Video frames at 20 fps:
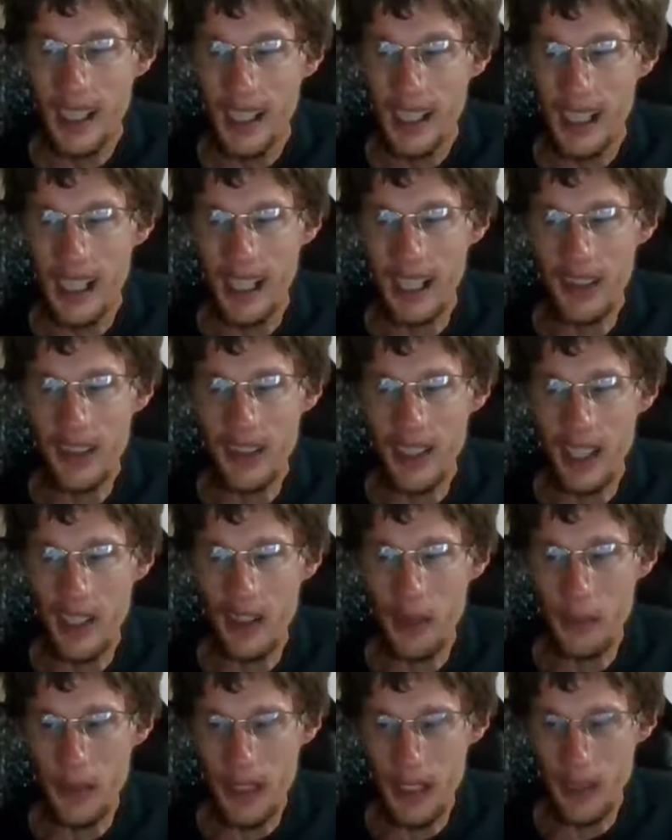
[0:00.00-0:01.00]
I just
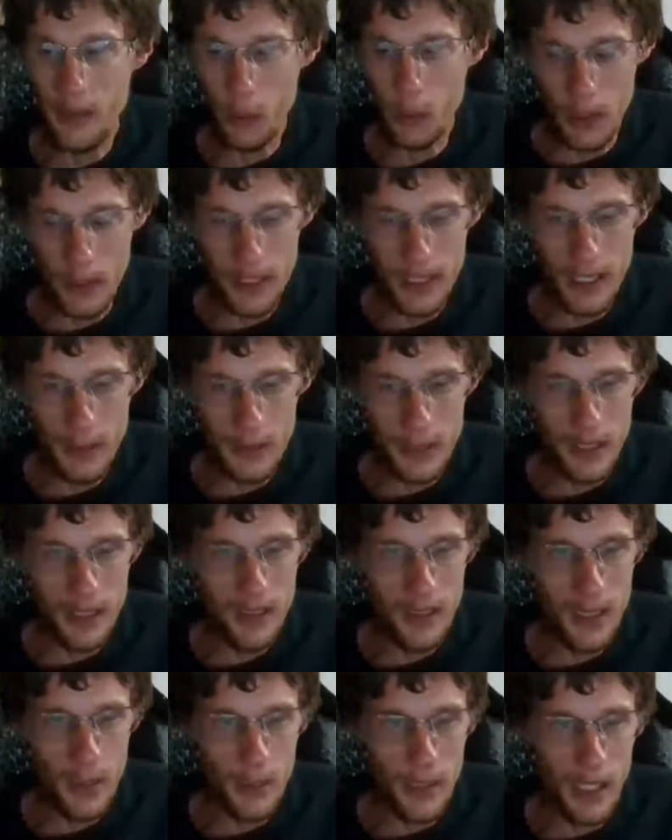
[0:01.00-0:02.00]
know one thing I'm
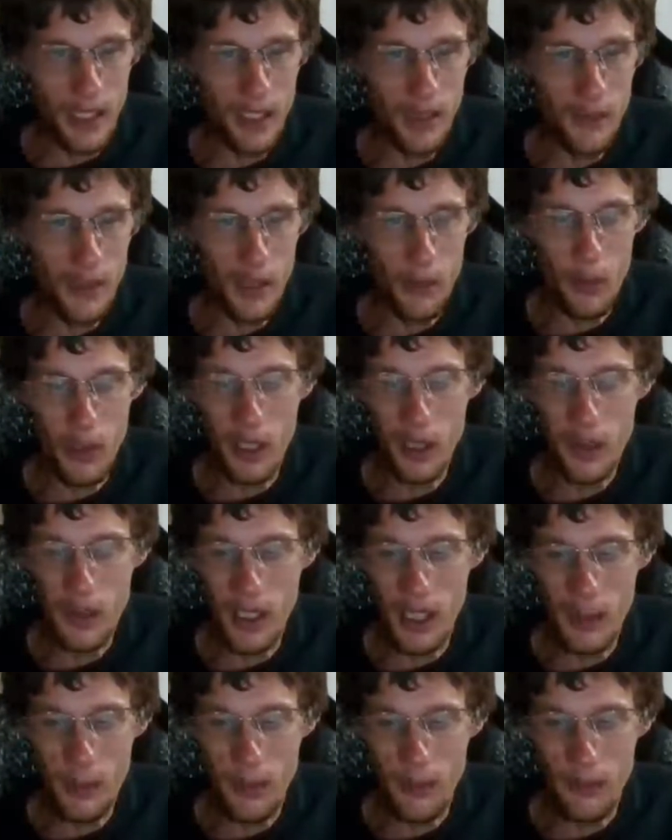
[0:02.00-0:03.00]
curious about. I don't know what
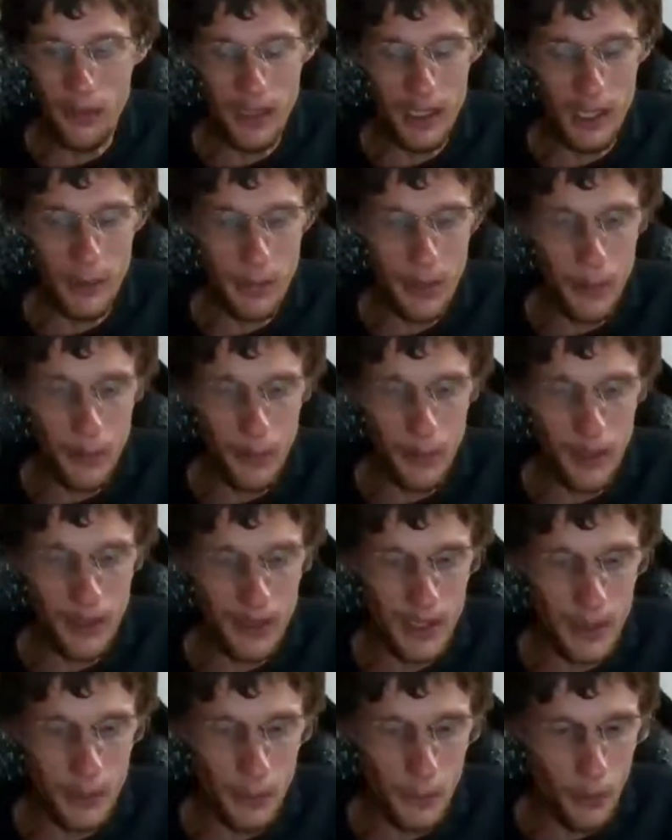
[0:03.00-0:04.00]
type of video people want to
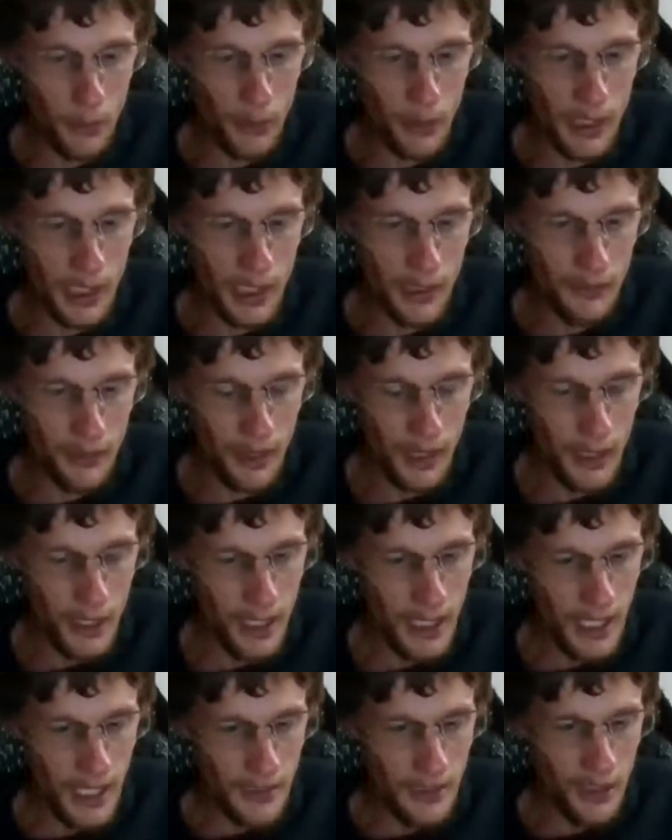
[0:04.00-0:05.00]
see more of.
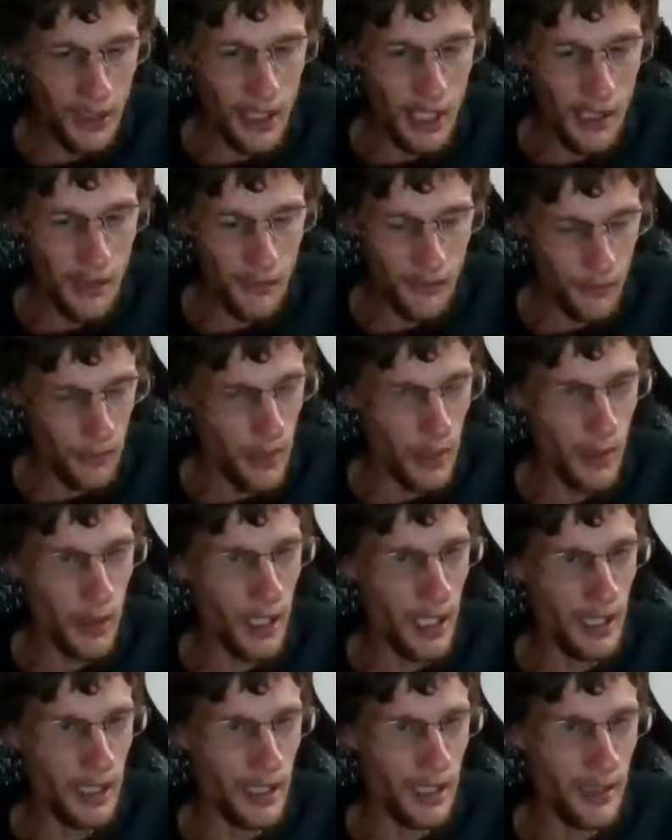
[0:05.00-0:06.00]
I do got
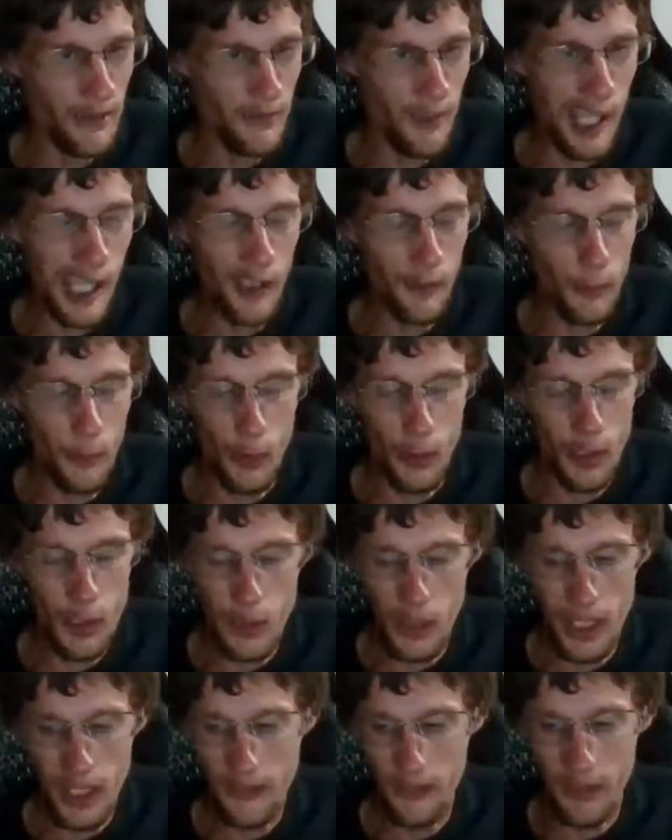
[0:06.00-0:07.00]
at least 5 more
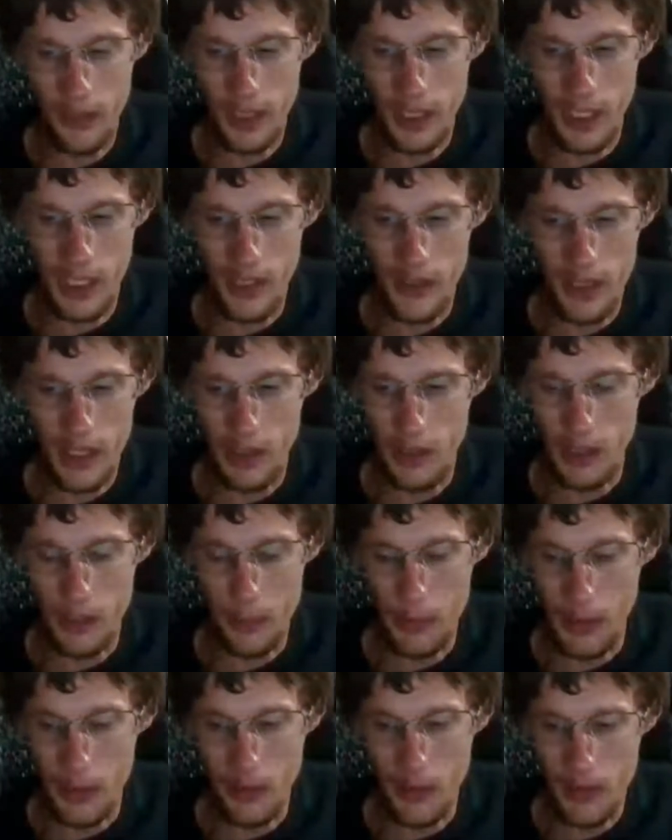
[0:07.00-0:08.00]
train videos I'll
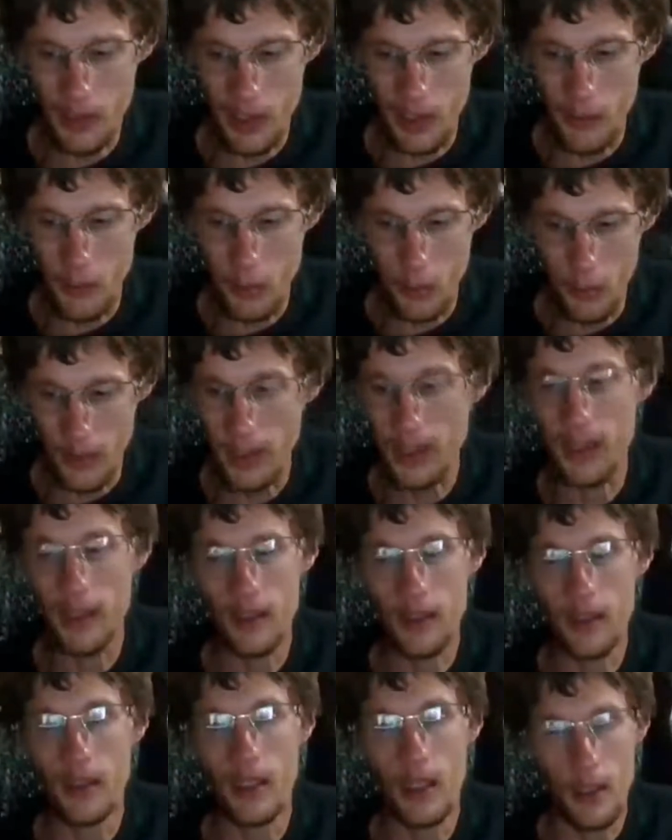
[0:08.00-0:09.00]
upload at some point.
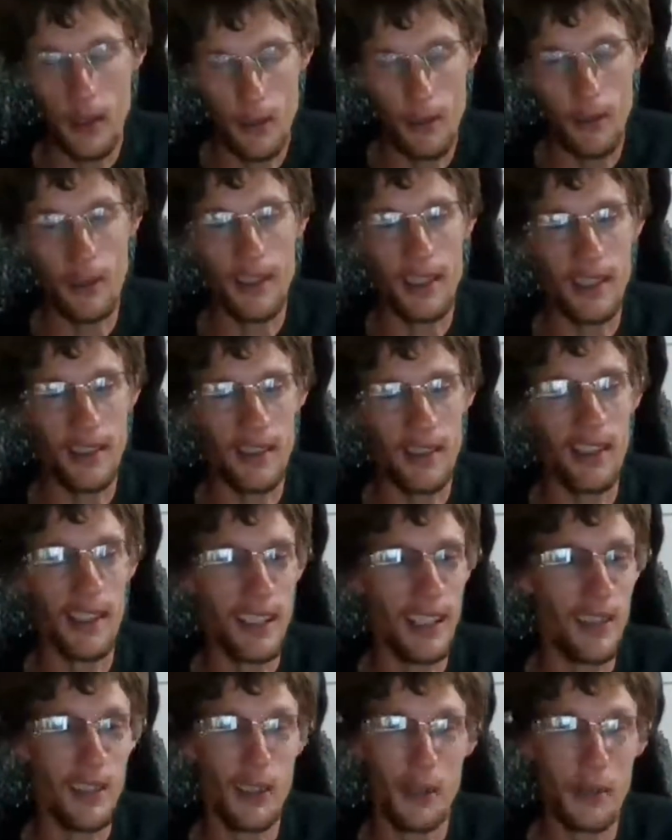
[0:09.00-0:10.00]
Of course, I was not
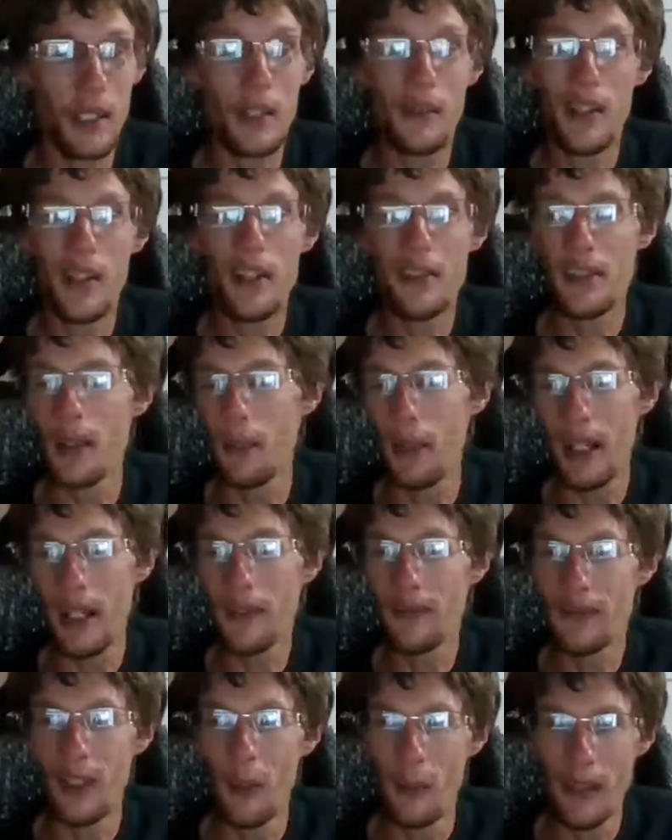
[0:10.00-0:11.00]
counting the train videos. I'll
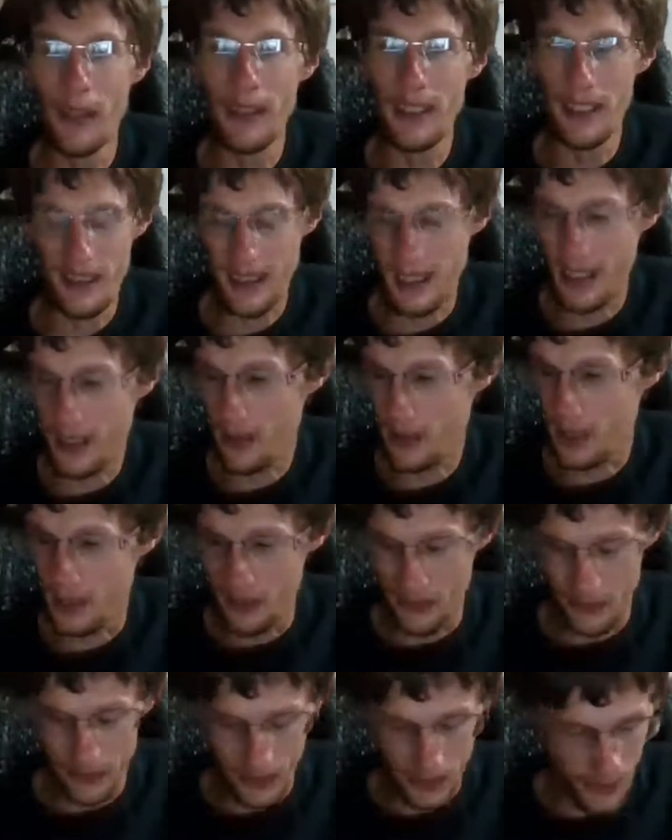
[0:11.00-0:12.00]
probably film the next day or two
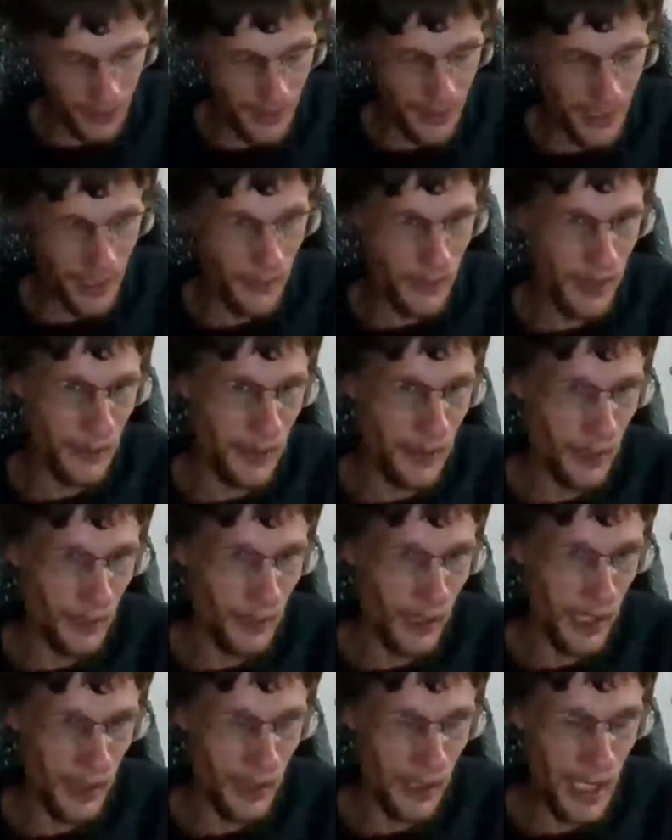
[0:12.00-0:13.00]
when the train comes up
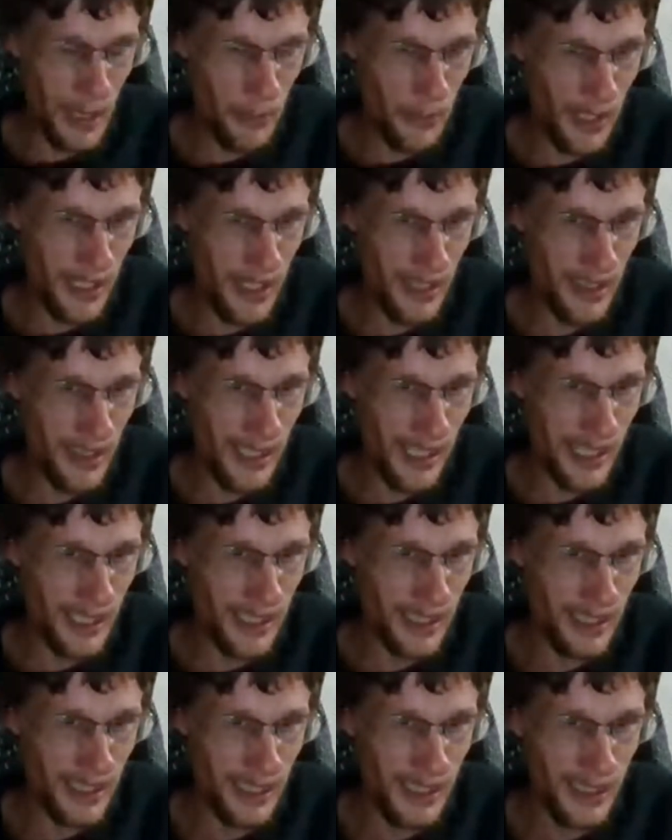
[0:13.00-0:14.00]
Devonley Creek Brent's line.